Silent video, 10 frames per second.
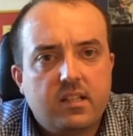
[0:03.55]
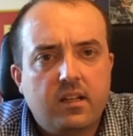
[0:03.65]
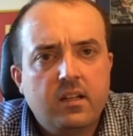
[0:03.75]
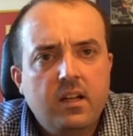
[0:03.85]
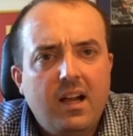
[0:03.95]

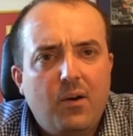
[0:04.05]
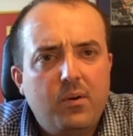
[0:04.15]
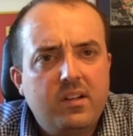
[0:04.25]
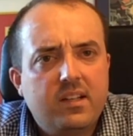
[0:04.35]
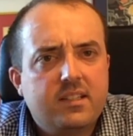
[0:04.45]
I
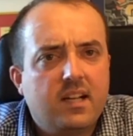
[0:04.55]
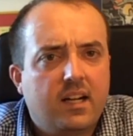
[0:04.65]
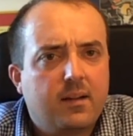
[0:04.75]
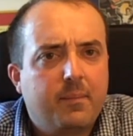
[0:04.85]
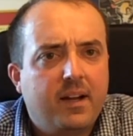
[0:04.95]
wanted to
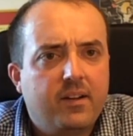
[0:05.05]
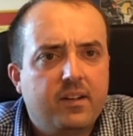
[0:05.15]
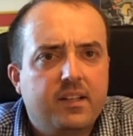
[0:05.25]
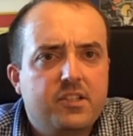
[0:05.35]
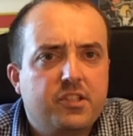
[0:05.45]
talk about
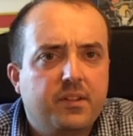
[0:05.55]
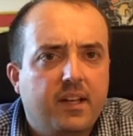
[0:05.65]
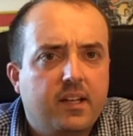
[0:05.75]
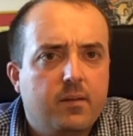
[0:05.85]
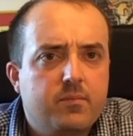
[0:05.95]
an issue
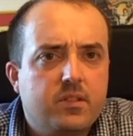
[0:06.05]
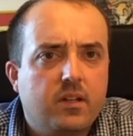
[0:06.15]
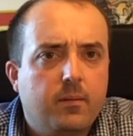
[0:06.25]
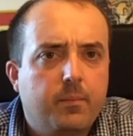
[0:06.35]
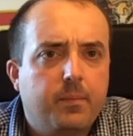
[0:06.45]
that comes
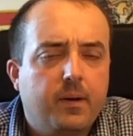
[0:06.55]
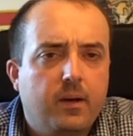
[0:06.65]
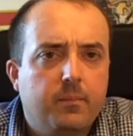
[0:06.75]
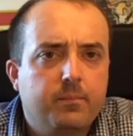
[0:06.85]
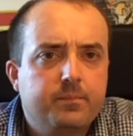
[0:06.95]
up,
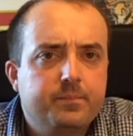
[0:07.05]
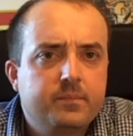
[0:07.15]
and